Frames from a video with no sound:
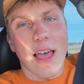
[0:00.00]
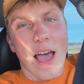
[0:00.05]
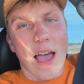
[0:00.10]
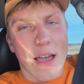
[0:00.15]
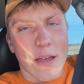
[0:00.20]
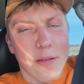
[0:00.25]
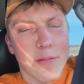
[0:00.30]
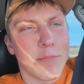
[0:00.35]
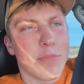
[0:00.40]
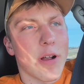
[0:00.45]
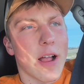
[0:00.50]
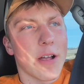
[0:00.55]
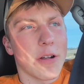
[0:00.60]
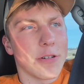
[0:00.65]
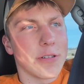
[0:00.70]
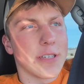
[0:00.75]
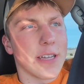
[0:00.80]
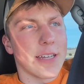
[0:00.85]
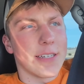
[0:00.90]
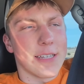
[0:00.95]
I'm
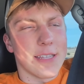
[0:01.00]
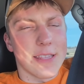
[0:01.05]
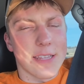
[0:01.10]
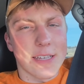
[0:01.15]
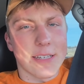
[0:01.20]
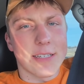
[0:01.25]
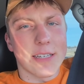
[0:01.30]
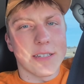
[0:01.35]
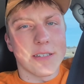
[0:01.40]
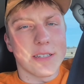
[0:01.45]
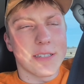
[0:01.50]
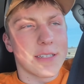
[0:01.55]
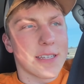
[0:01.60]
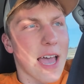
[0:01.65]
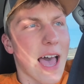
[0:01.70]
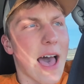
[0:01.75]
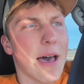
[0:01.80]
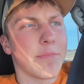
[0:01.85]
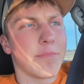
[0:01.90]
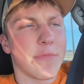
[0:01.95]
prioritizing this as
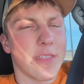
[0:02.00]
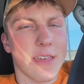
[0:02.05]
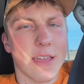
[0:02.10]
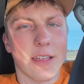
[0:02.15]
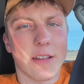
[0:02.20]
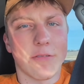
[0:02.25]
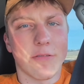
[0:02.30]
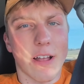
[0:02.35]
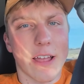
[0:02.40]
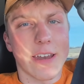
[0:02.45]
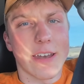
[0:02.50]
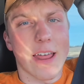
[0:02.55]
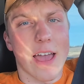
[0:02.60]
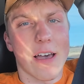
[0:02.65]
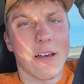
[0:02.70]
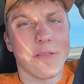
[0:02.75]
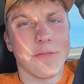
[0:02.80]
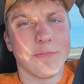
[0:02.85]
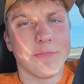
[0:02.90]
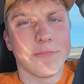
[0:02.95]
top thing right
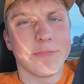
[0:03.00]
now.